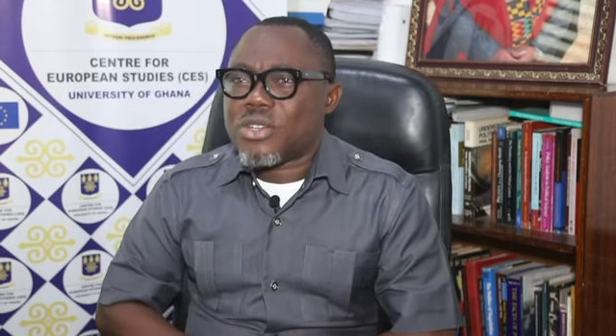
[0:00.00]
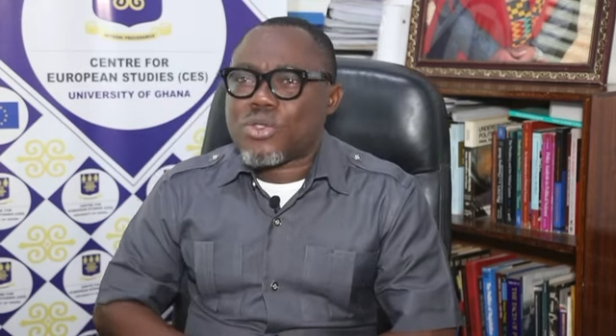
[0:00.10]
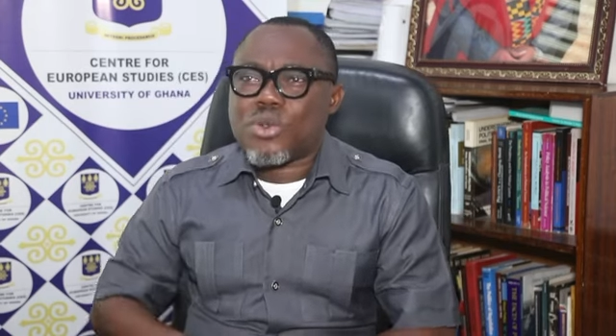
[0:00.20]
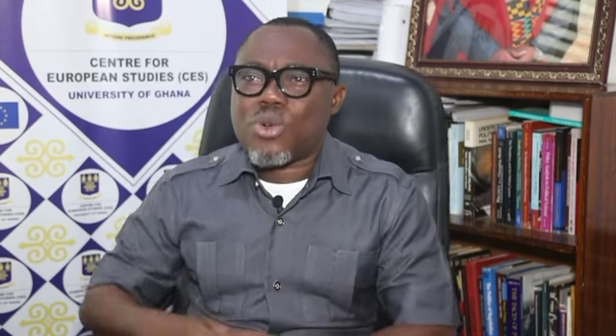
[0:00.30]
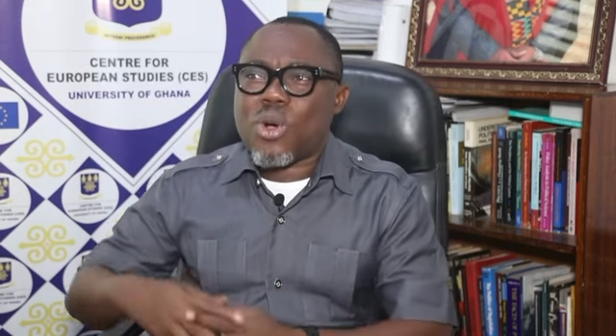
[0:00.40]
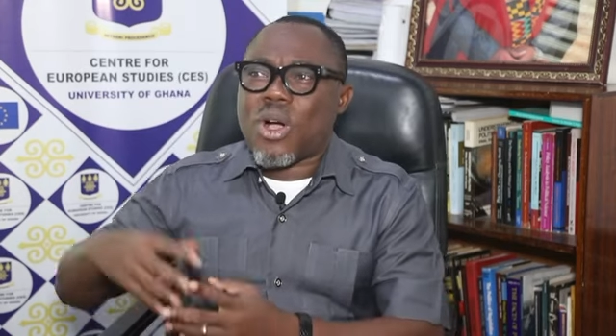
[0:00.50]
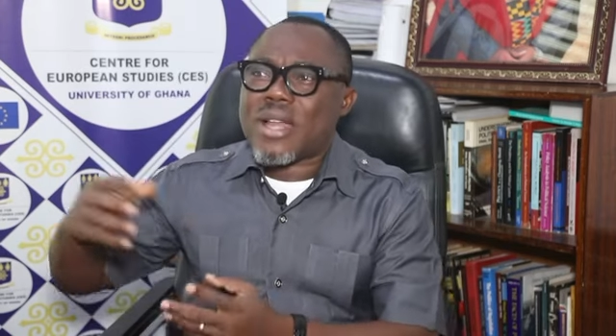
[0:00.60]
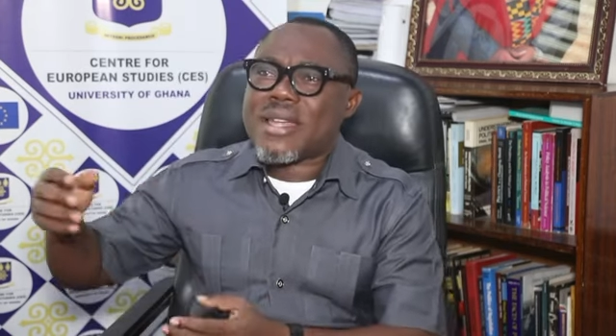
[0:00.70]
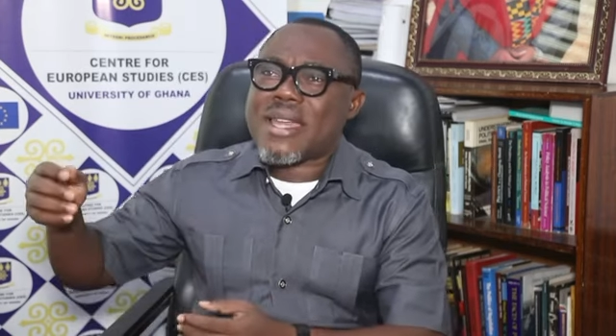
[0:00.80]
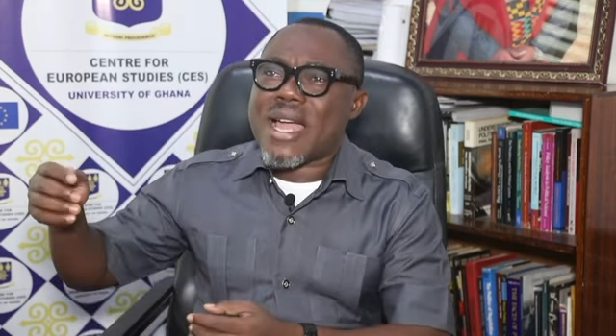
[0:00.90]
to
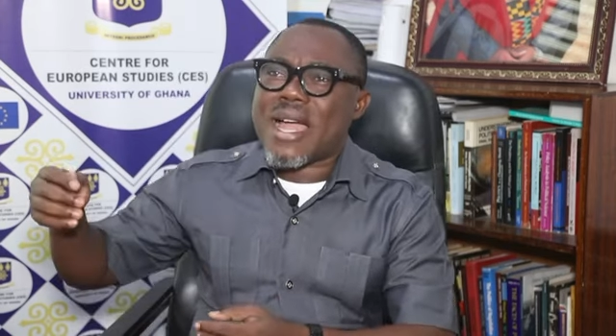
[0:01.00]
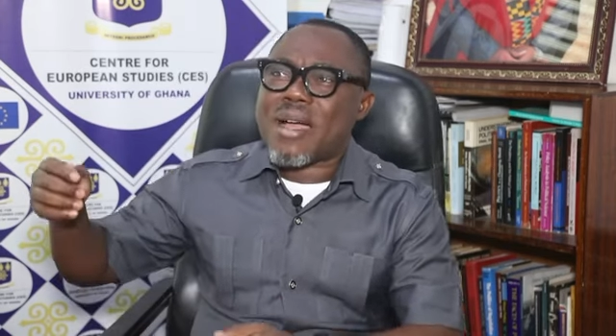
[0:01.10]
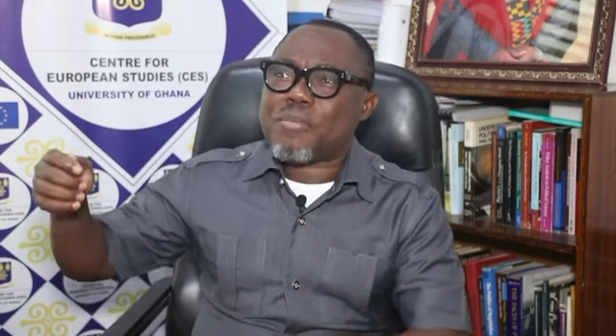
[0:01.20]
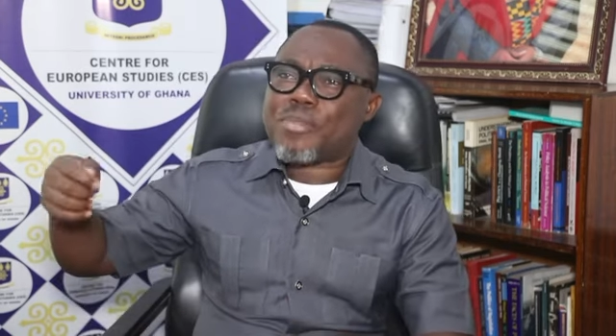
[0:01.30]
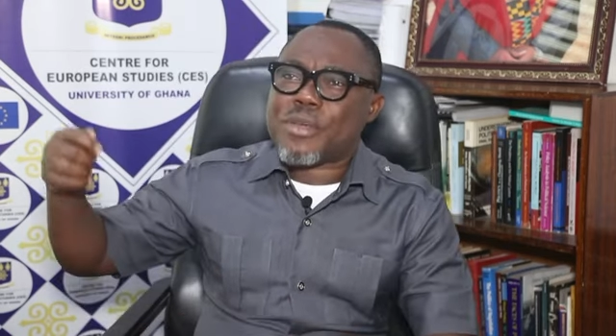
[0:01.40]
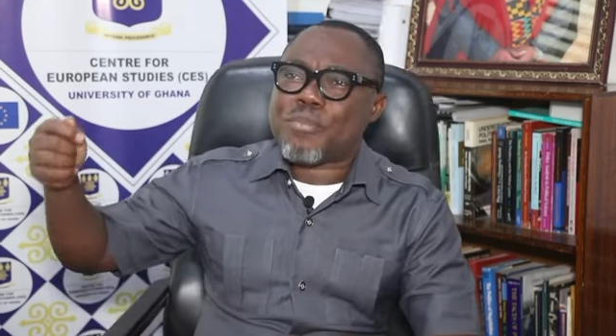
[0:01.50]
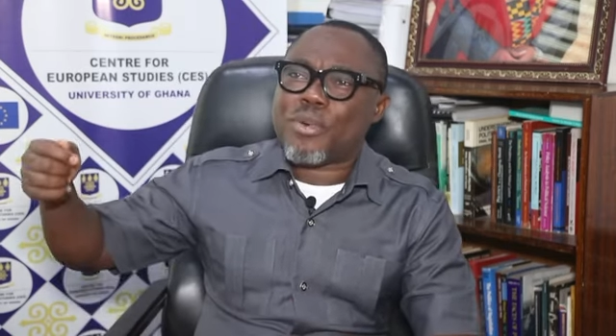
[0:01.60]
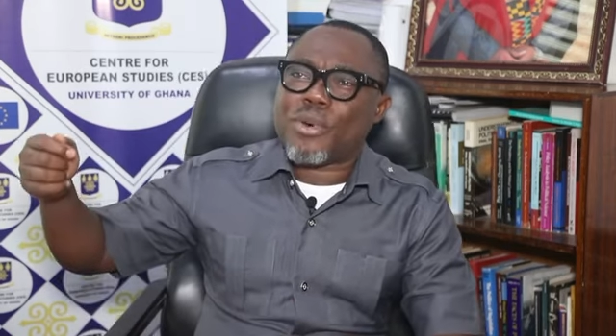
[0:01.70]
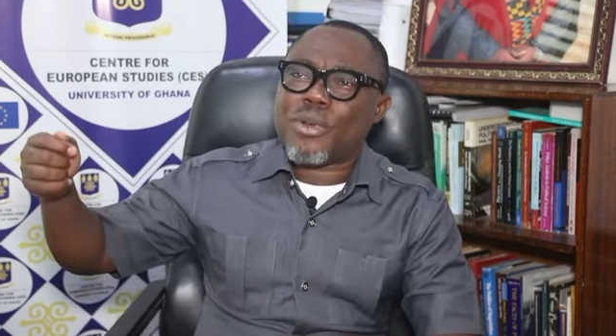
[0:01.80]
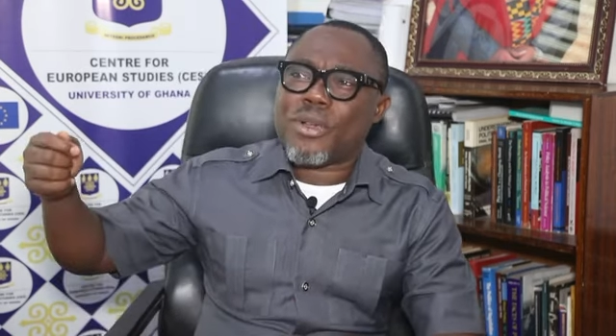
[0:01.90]
other
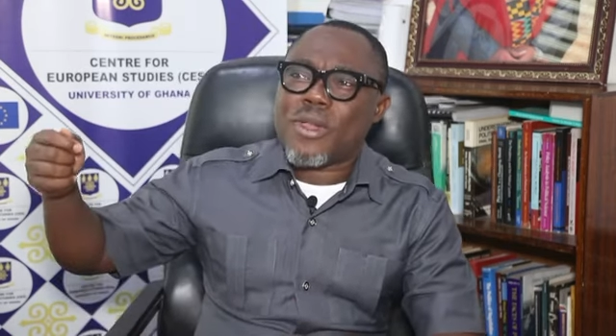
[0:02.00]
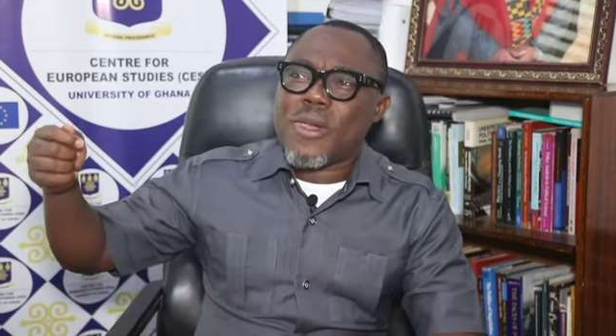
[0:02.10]
people